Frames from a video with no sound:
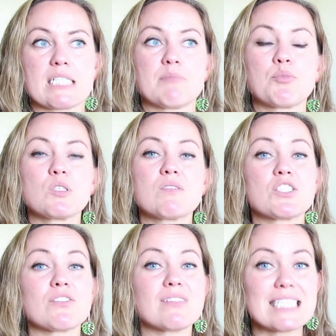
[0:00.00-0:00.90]
It improves
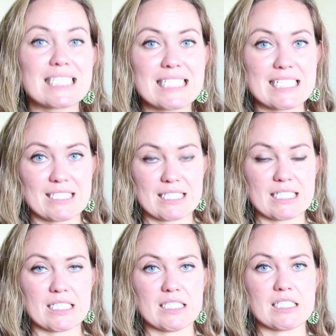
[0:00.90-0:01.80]
your listening
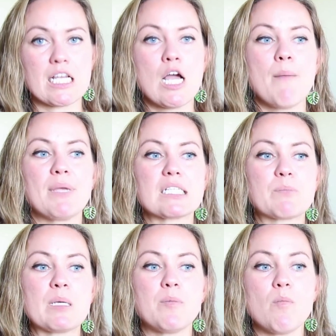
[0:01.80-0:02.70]
skills because
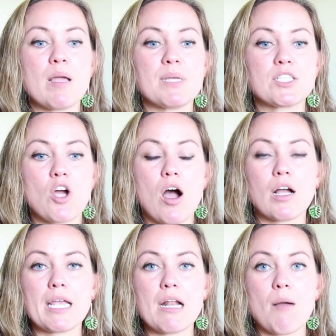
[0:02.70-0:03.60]
people might be
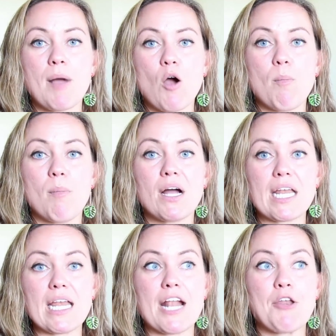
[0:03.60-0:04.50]
talking about
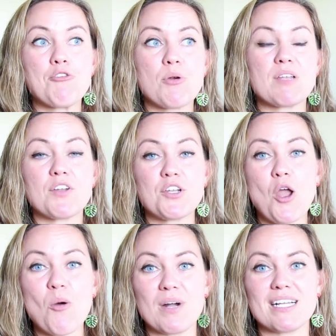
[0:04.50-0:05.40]
money and you don't even
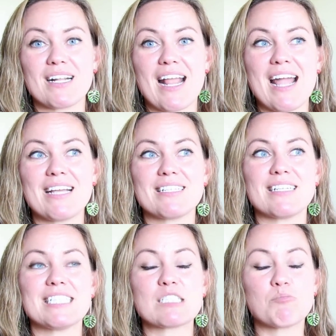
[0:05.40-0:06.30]
know it. And
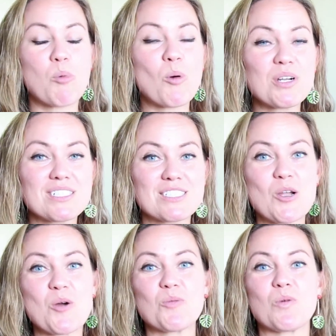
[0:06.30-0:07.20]
it's important to
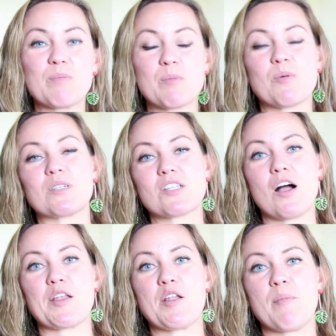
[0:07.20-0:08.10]
know what people are
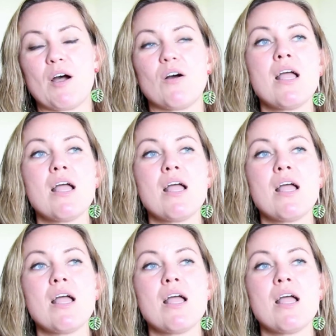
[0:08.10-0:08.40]
talking about.